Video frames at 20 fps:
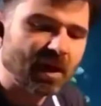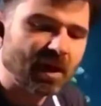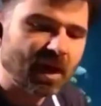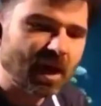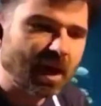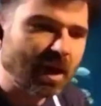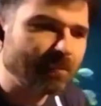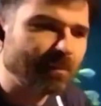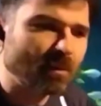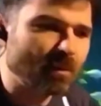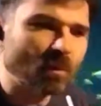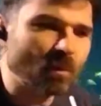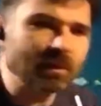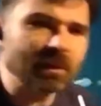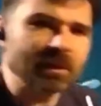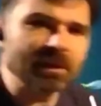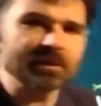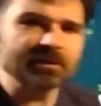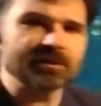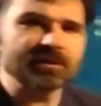But what we're
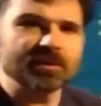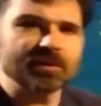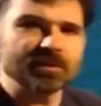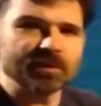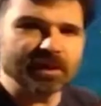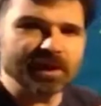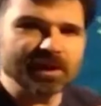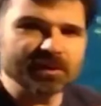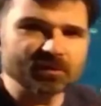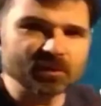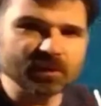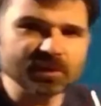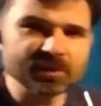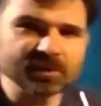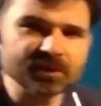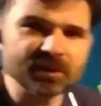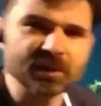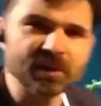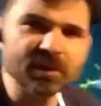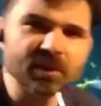going to do is we're
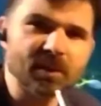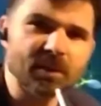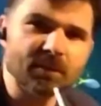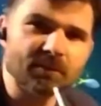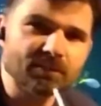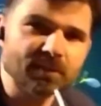just going to